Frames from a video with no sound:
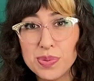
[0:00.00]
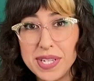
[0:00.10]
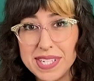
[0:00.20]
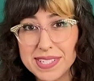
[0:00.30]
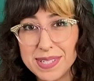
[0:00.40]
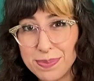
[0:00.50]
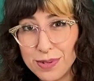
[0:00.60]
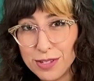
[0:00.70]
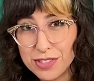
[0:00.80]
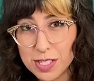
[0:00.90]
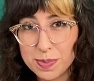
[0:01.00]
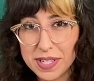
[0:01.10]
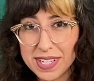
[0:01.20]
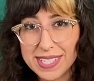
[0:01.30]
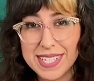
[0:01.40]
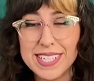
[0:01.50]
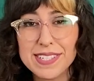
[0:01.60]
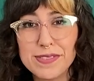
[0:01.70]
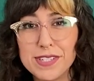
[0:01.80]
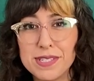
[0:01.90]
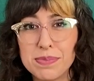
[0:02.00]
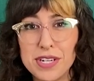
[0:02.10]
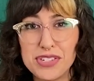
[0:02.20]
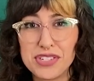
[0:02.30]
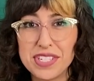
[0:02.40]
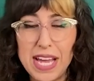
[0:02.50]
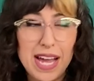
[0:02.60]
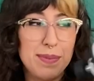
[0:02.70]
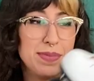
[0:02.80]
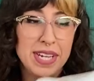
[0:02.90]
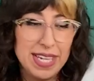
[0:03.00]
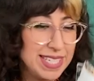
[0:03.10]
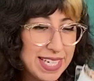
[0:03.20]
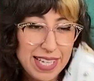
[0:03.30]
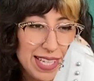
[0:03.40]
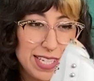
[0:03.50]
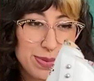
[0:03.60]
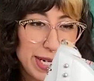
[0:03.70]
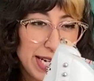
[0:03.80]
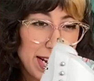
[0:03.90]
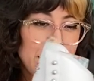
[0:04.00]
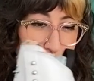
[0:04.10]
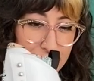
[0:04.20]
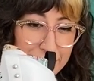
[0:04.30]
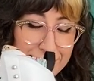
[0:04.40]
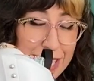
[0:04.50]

sweet, and simple, just because it is a first impressions. I'm taking these right out of the box.